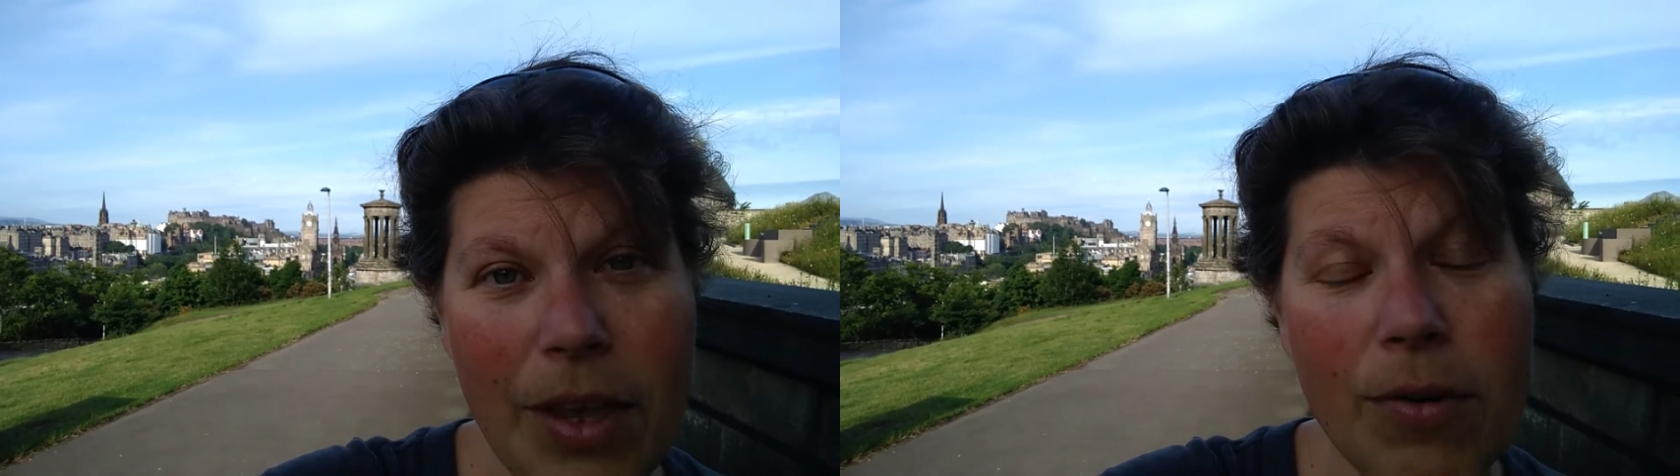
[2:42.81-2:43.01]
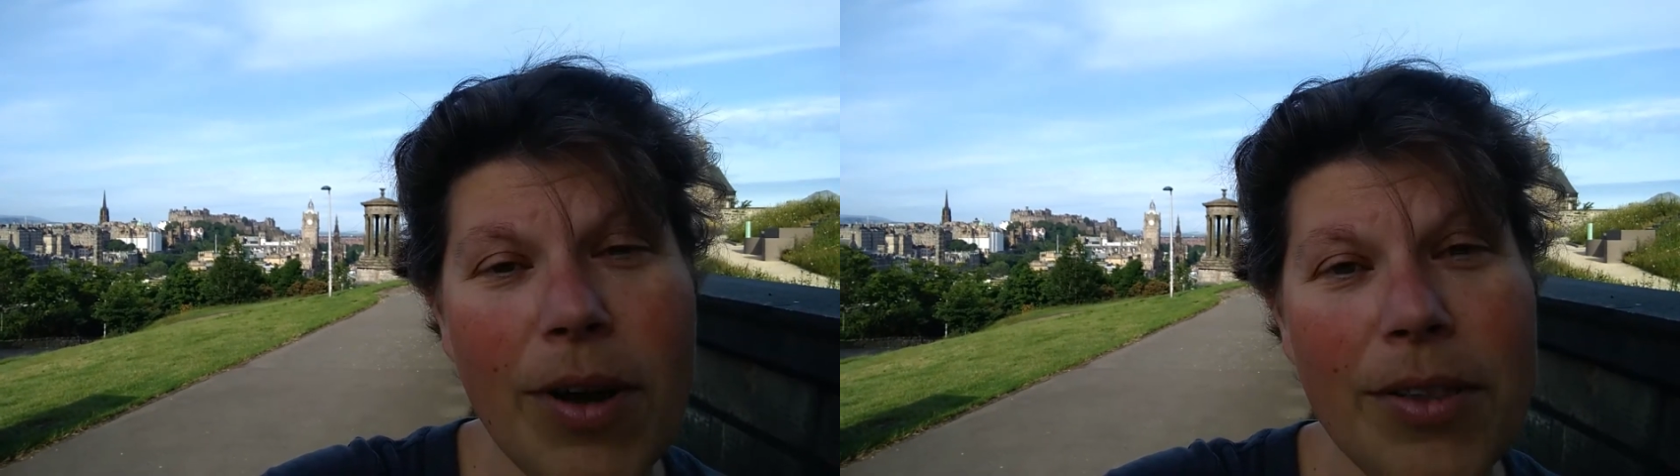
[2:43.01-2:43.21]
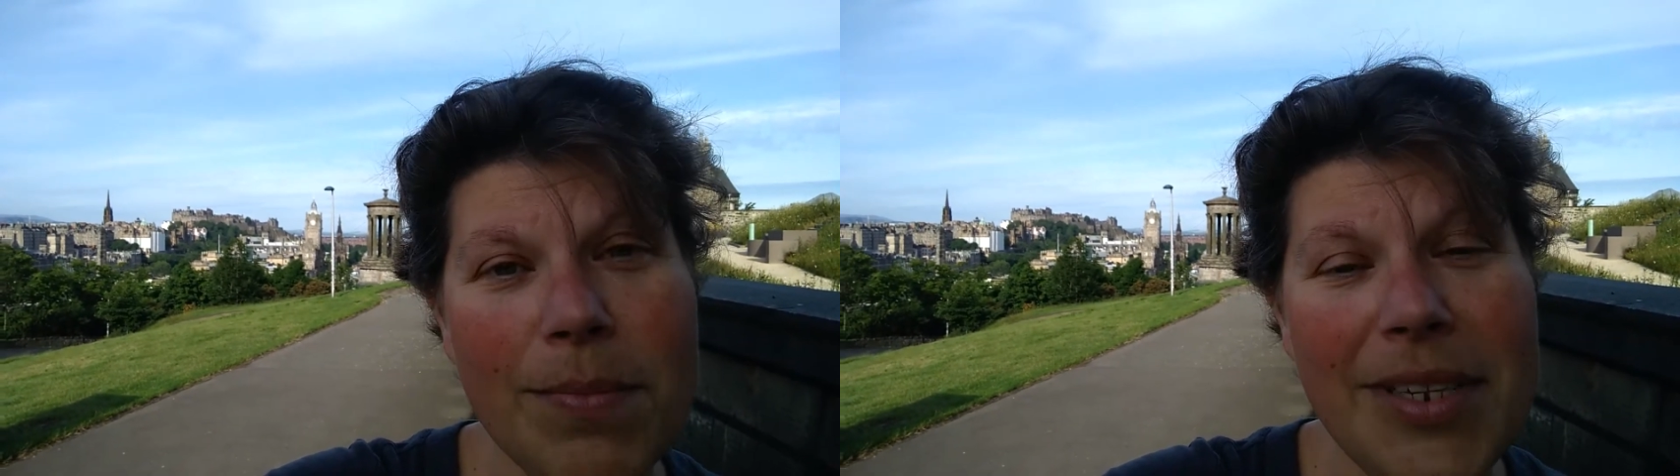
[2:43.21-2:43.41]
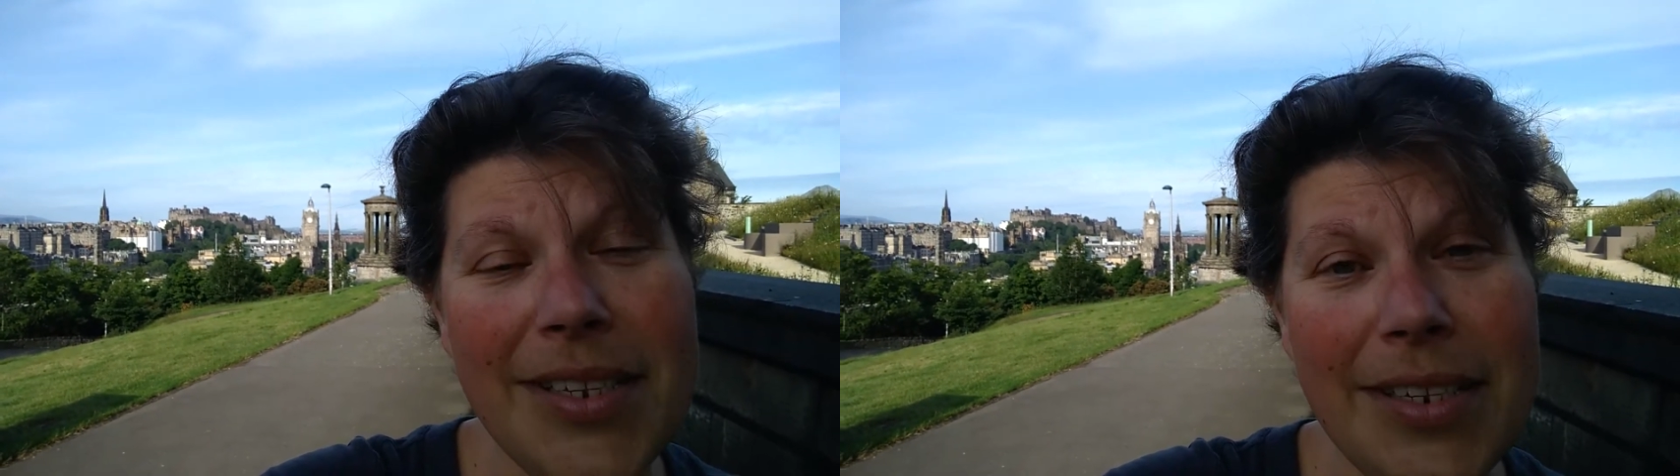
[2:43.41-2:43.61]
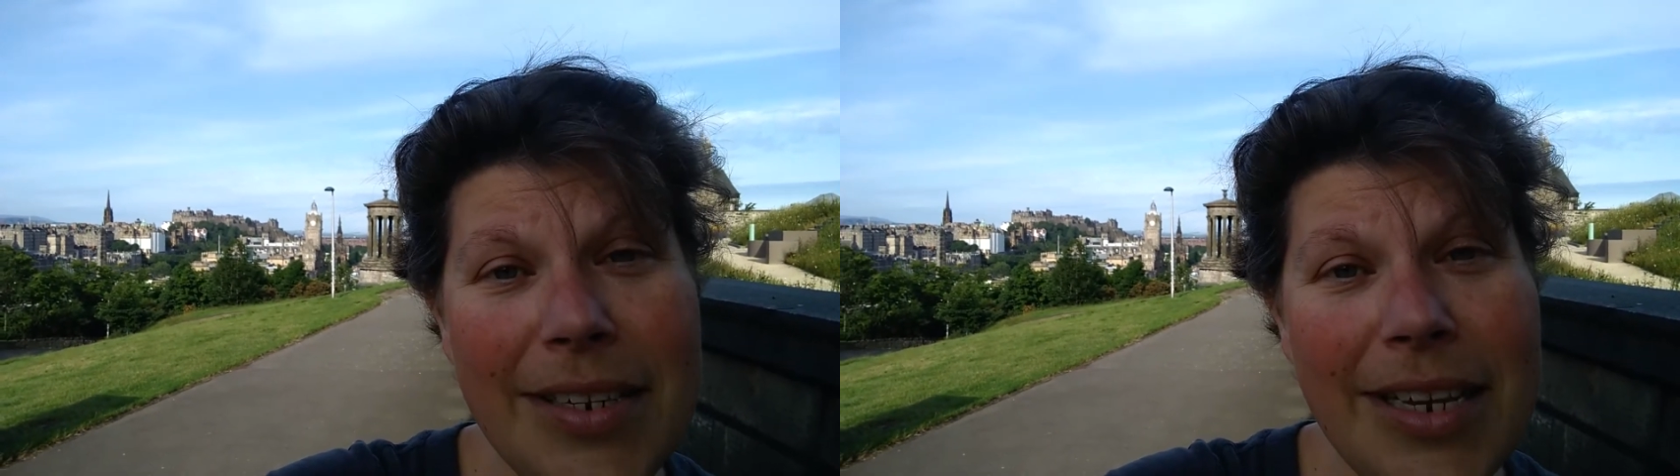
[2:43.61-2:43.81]
a rather
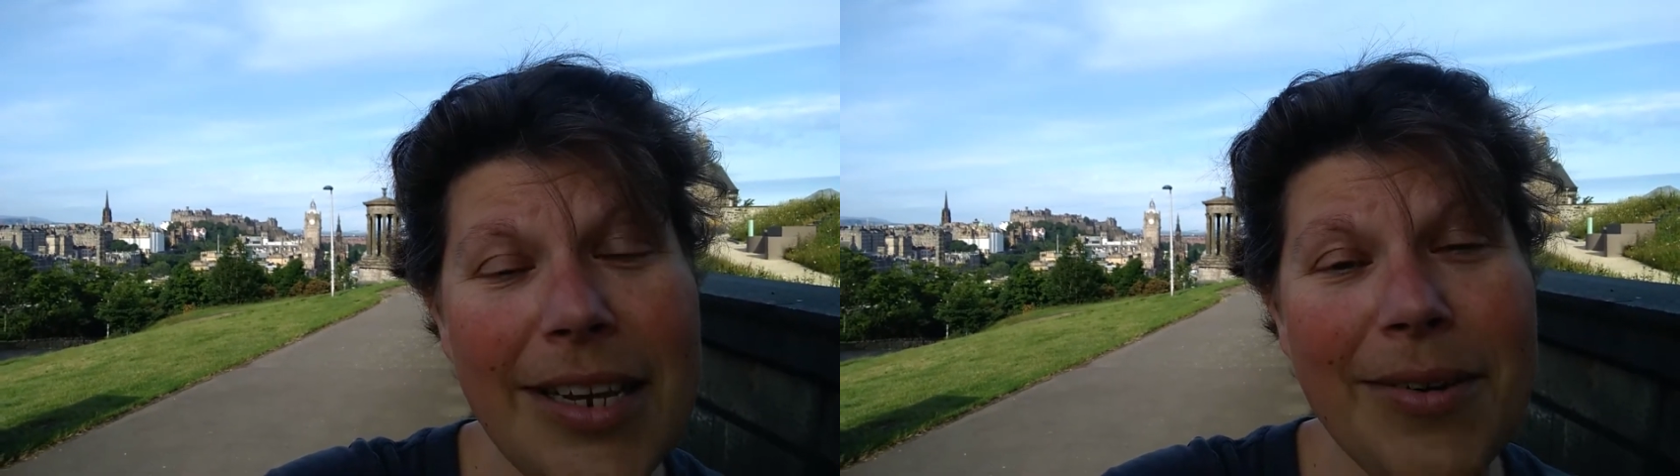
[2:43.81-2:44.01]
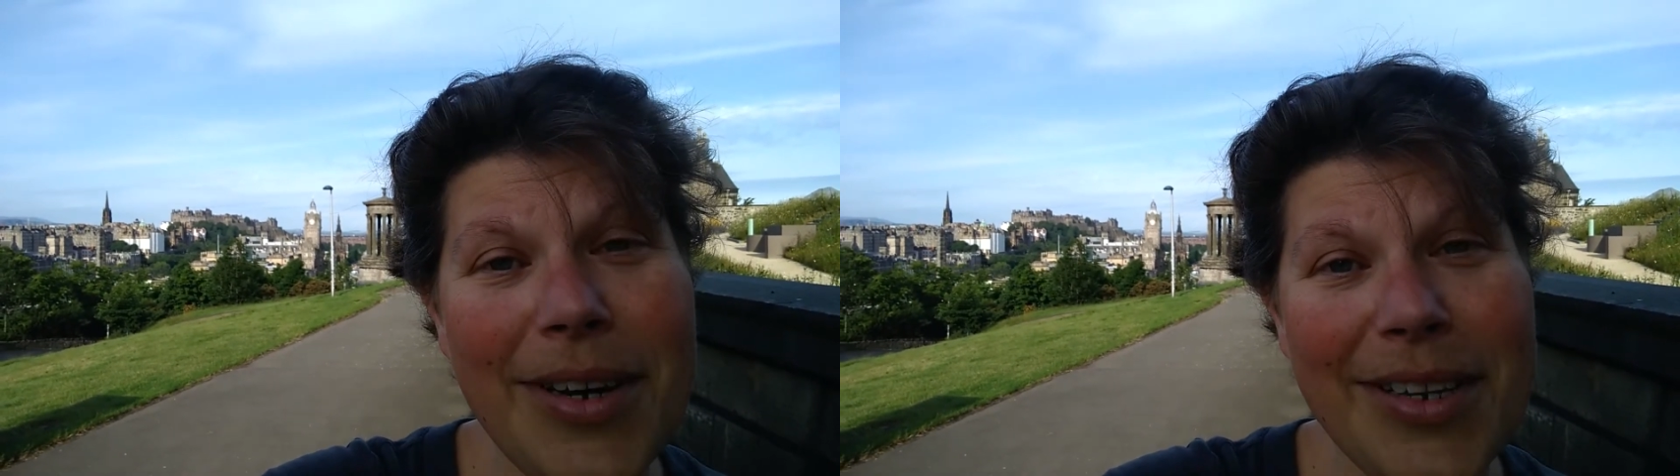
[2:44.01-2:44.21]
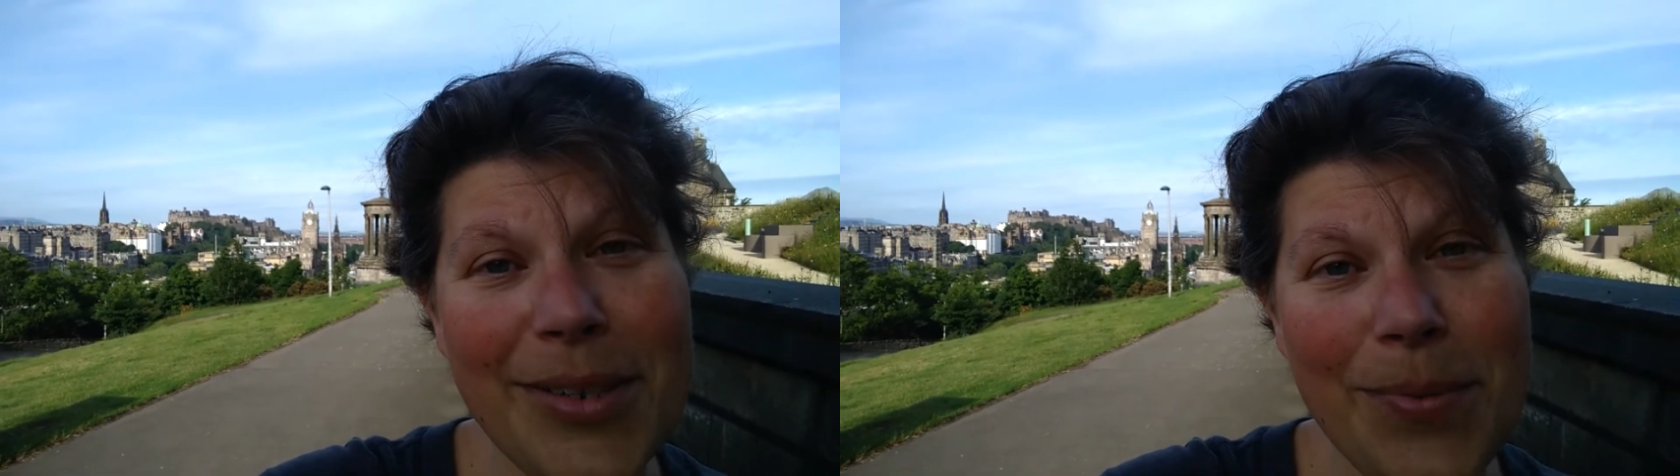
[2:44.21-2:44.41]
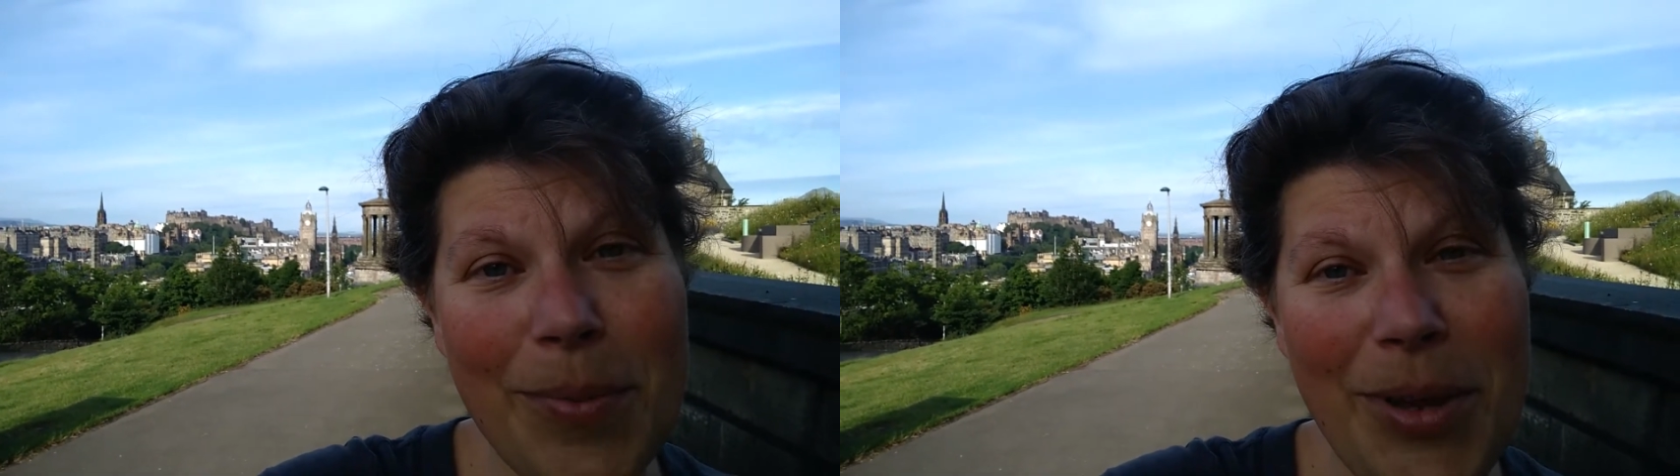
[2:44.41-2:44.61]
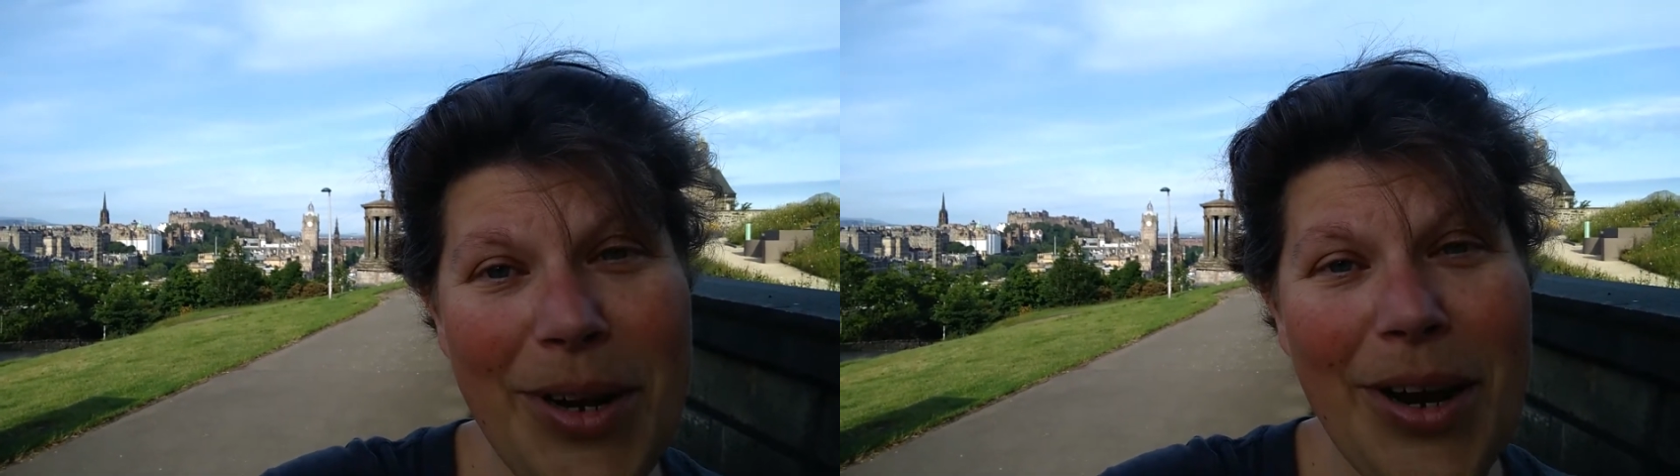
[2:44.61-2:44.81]
mysterious
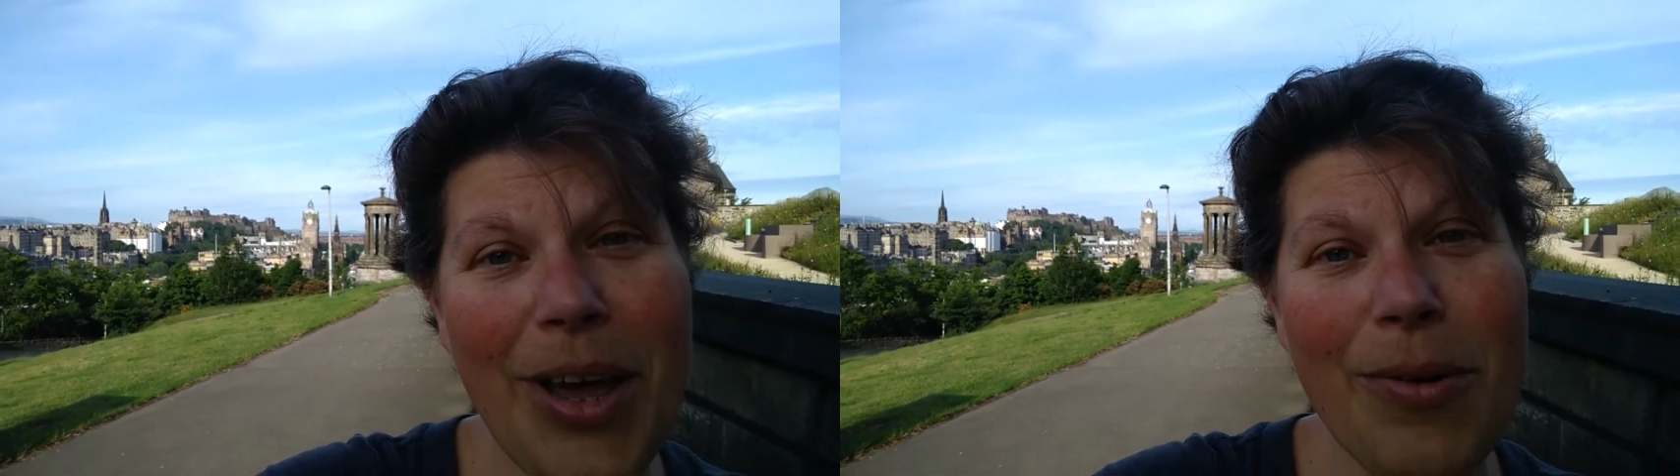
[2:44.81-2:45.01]
woman